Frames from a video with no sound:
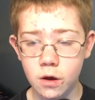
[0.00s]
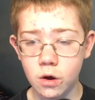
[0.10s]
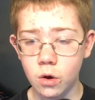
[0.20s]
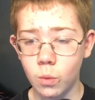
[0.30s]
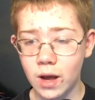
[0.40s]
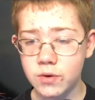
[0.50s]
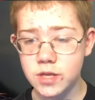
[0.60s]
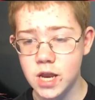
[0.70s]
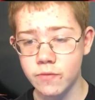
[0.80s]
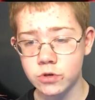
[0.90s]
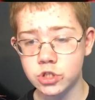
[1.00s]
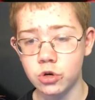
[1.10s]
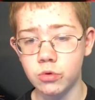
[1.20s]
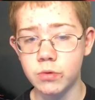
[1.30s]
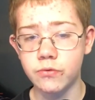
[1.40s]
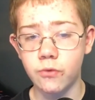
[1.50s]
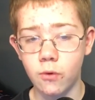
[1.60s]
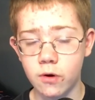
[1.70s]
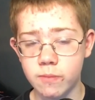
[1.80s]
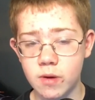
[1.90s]
Why was it never shown
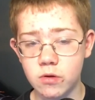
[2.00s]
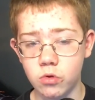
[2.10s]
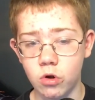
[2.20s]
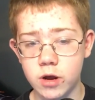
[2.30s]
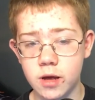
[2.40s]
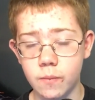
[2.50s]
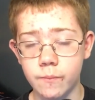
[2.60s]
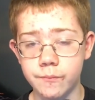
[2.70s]
before The Mandalorian?